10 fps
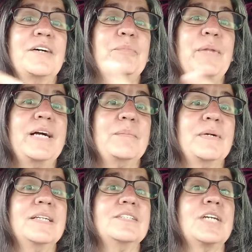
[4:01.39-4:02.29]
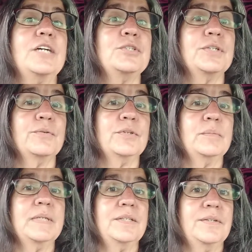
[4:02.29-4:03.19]
of blackberries because you grew
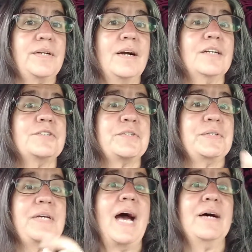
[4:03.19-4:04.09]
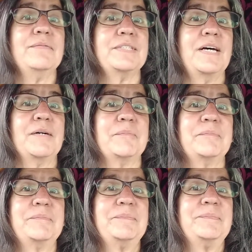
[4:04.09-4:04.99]
them in your yard, so you have some.
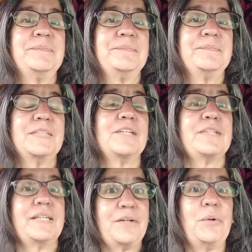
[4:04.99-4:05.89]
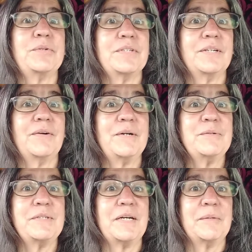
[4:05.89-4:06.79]
Because I told you to grow
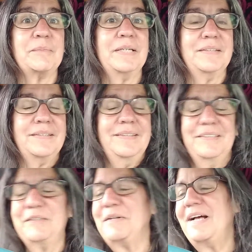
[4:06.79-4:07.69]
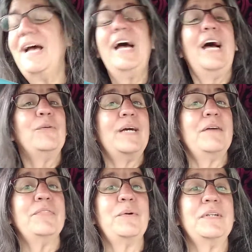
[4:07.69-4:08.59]
some. We
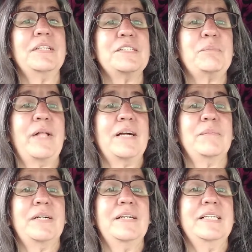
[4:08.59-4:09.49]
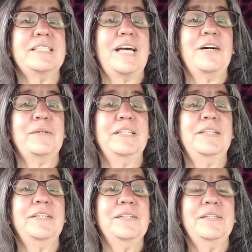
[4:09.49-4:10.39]
have thornless blackberries out
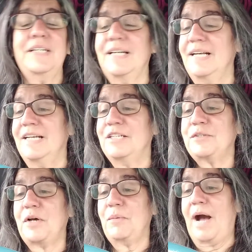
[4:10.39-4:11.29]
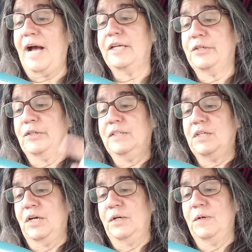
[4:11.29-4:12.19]
here. So I could
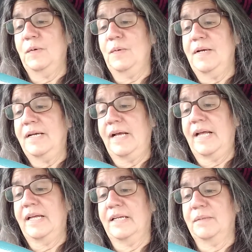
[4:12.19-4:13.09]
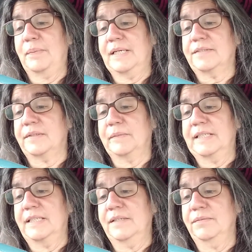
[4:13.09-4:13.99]
go and pick some
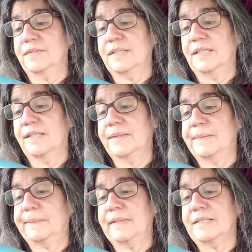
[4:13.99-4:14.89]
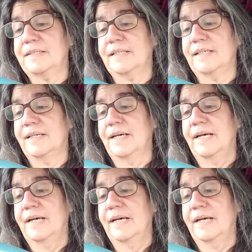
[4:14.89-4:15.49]
leaves. Let's see.